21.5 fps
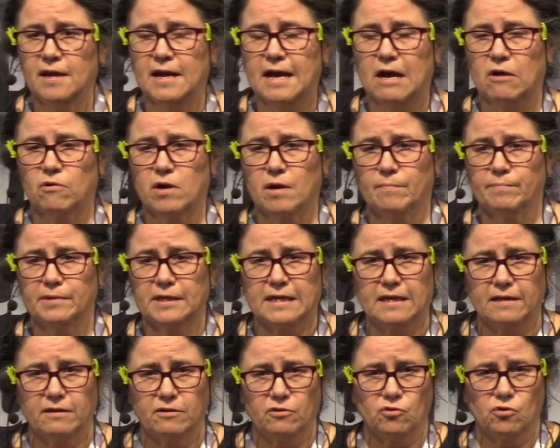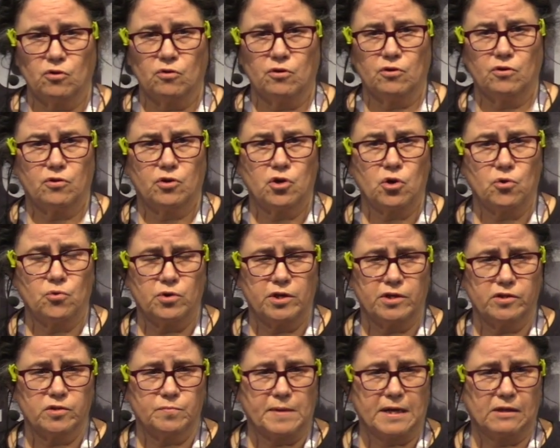how complicated your code
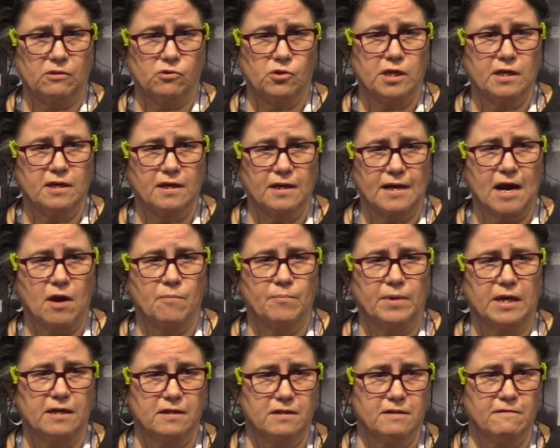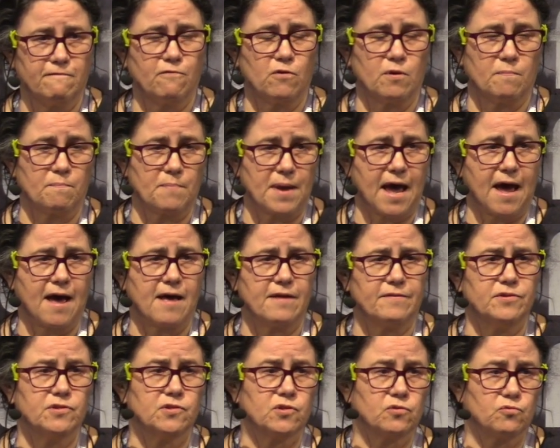is by looking at how many different
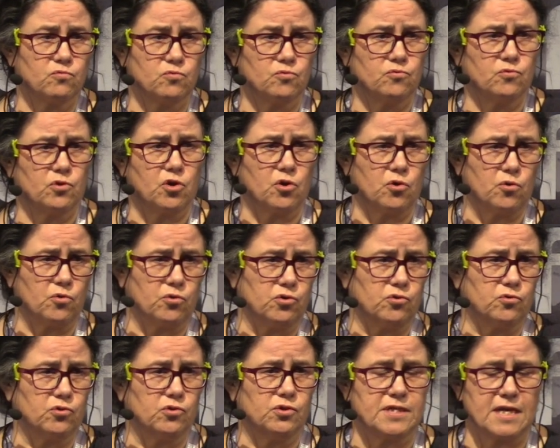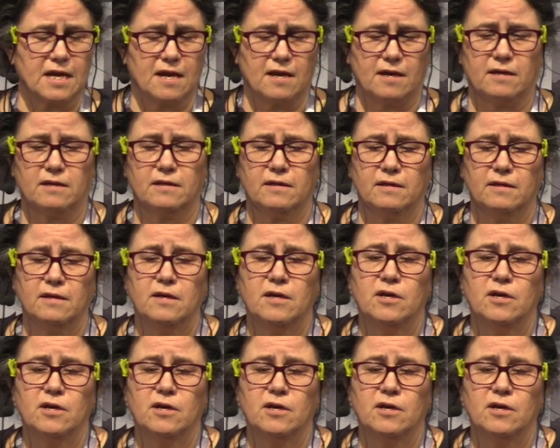paths through the code you could take.